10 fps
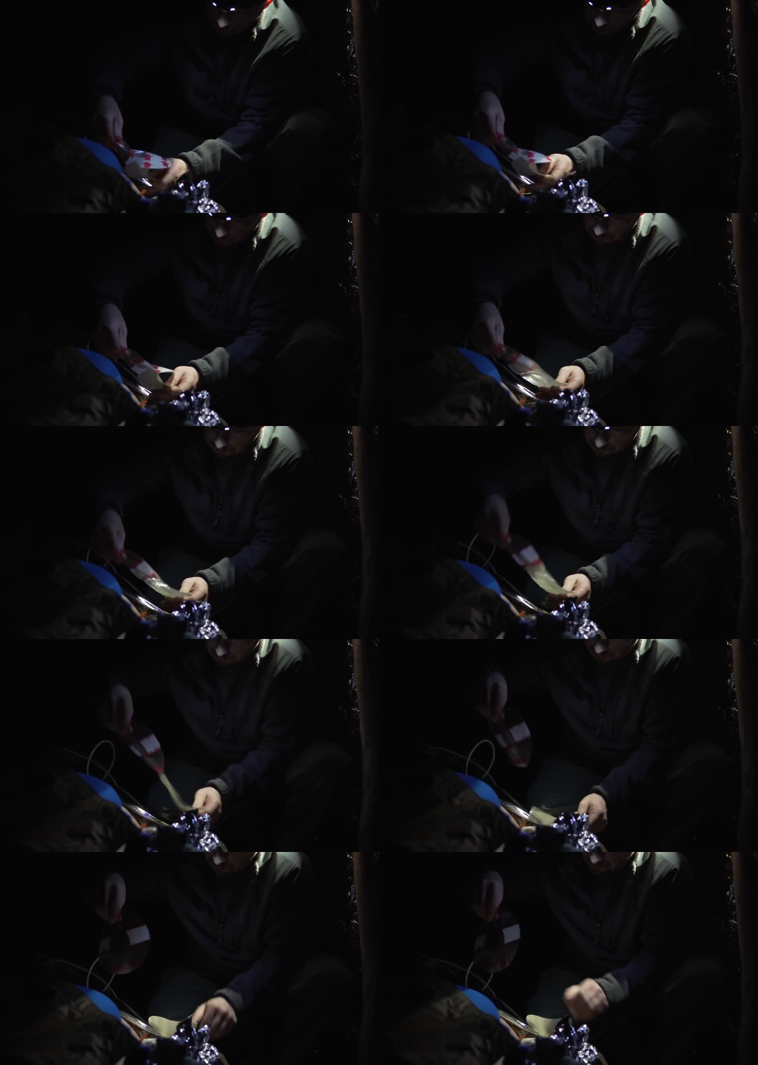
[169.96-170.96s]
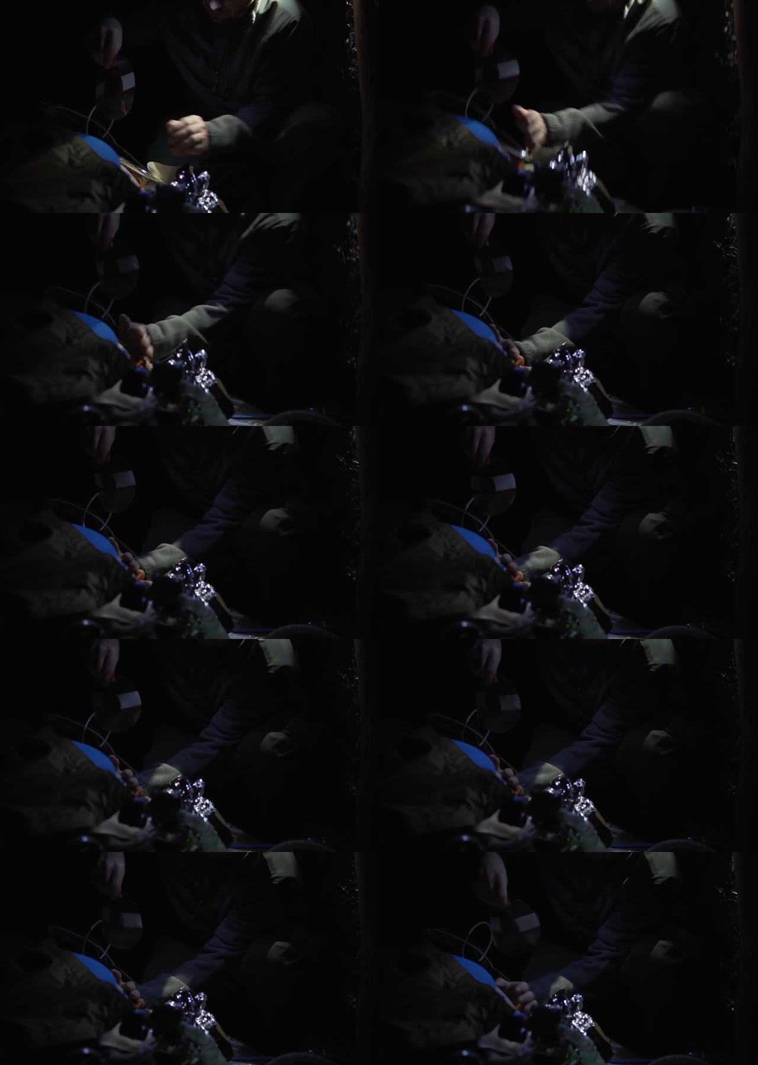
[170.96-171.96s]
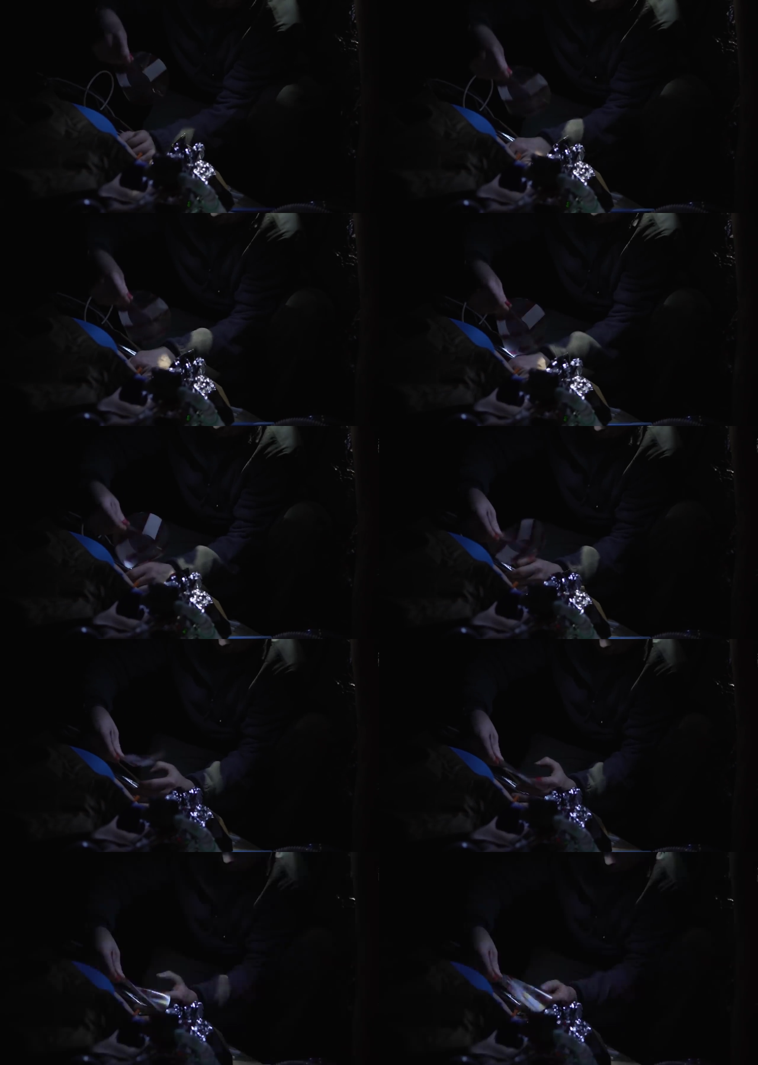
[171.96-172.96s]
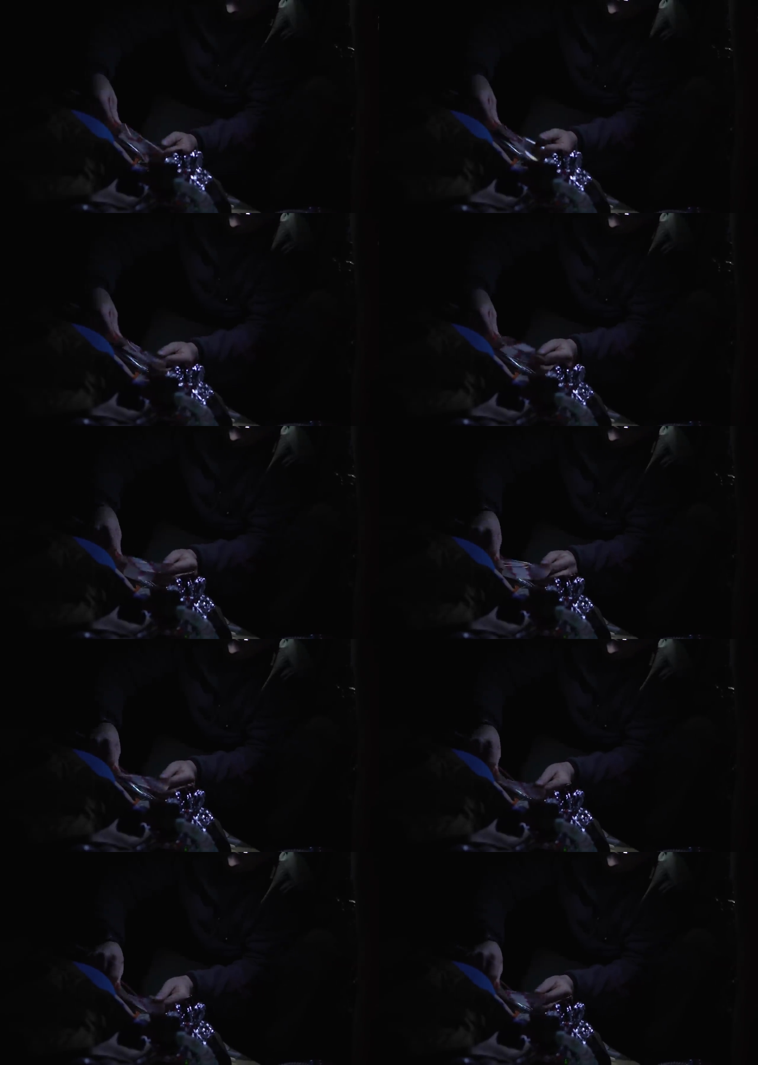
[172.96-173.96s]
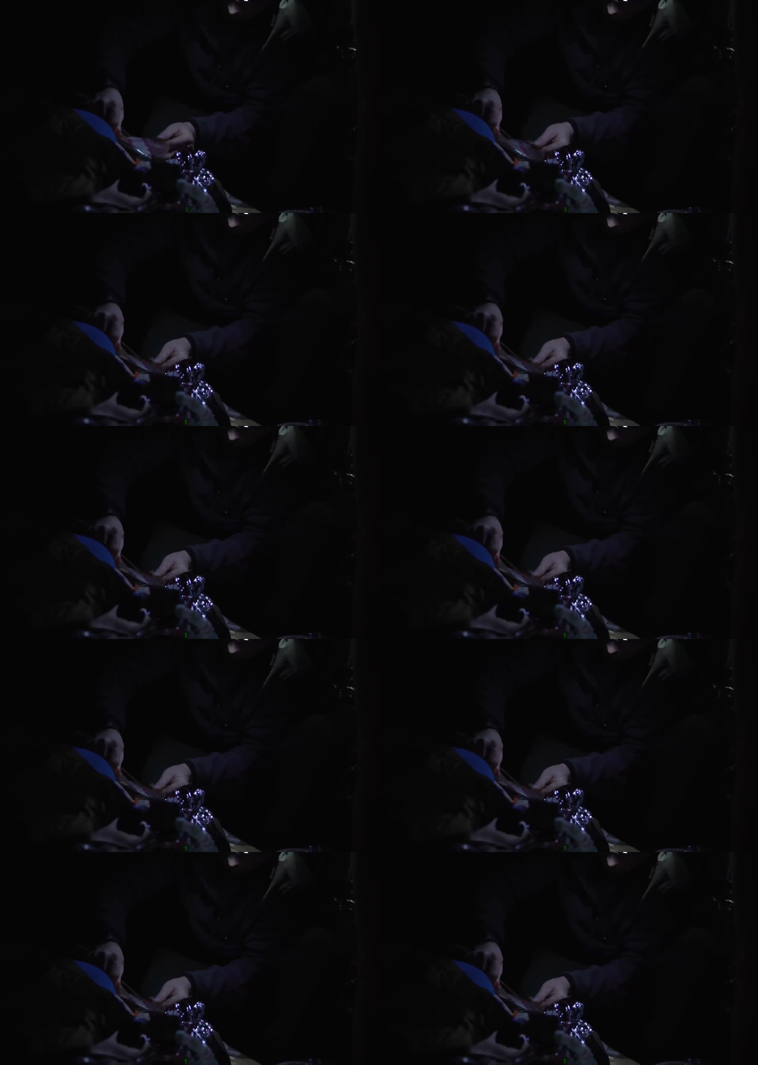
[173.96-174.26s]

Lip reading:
No face is visible, so there are no lips to read.